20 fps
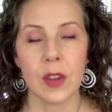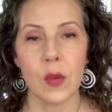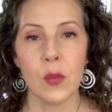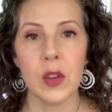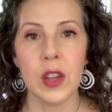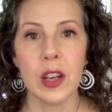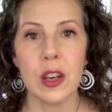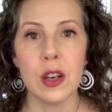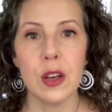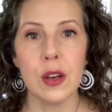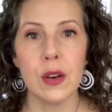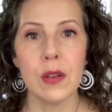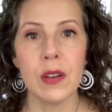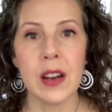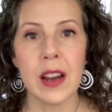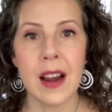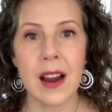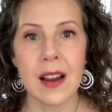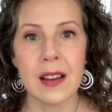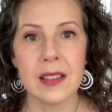with a
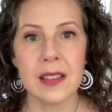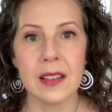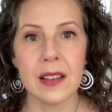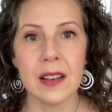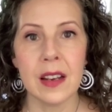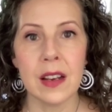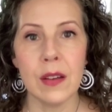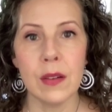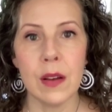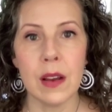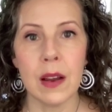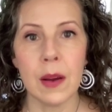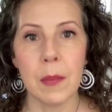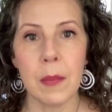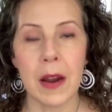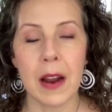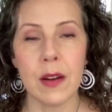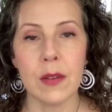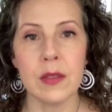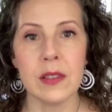curiosity
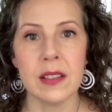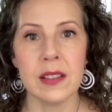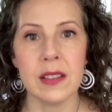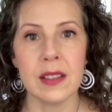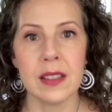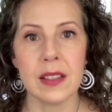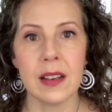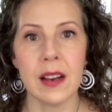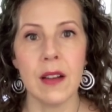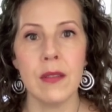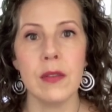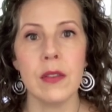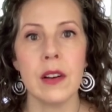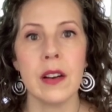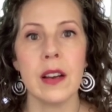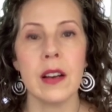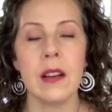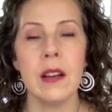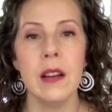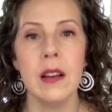about
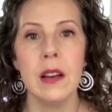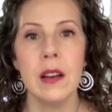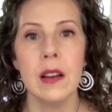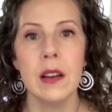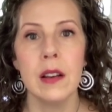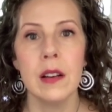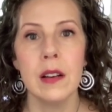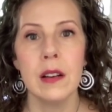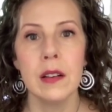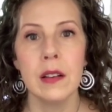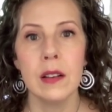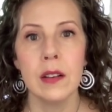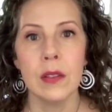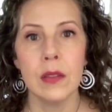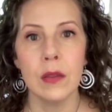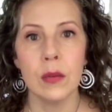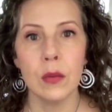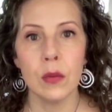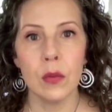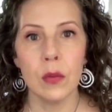discovering
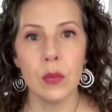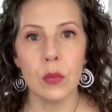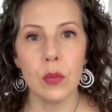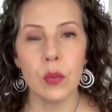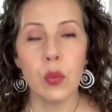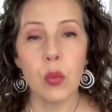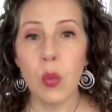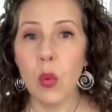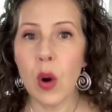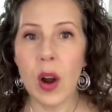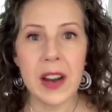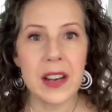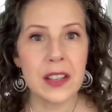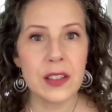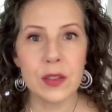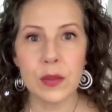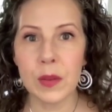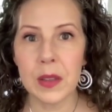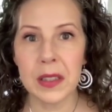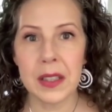what
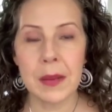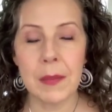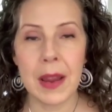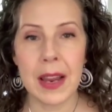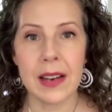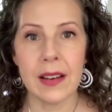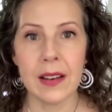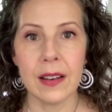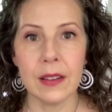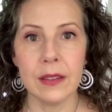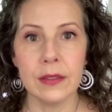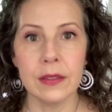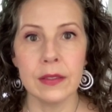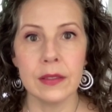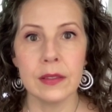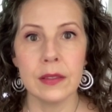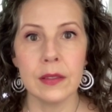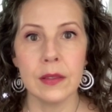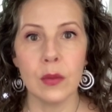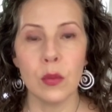it's really made of,
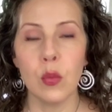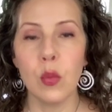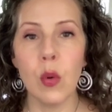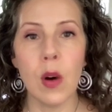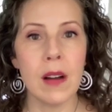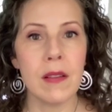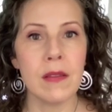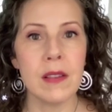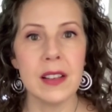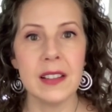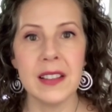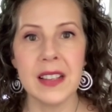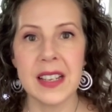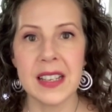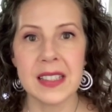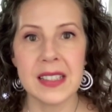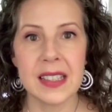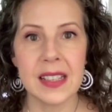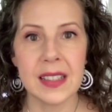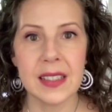what really
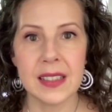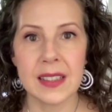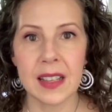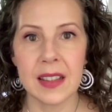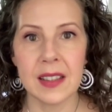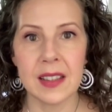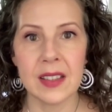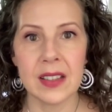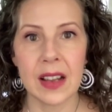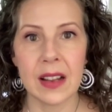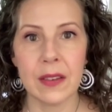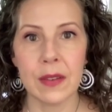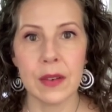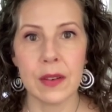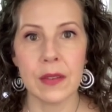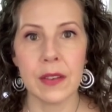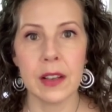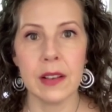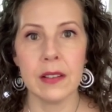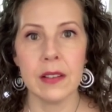exists at the center
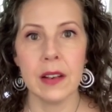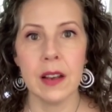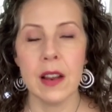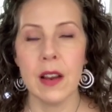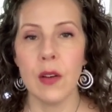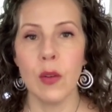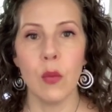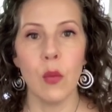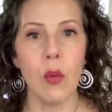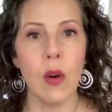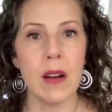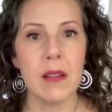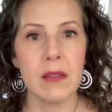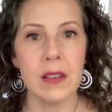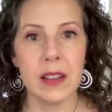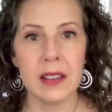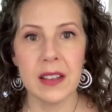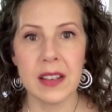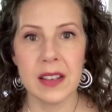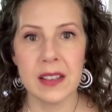of it, what
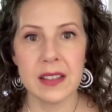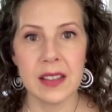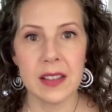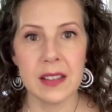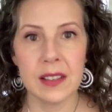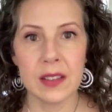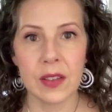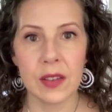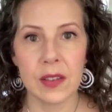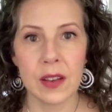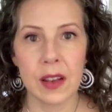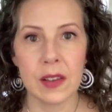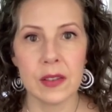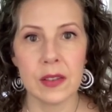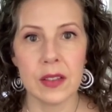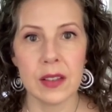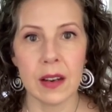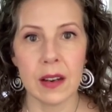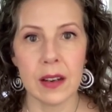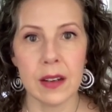really exists on the other
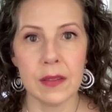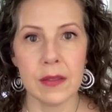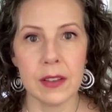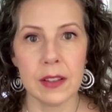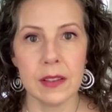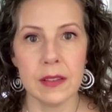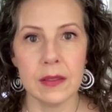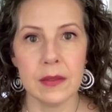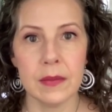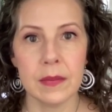side of it.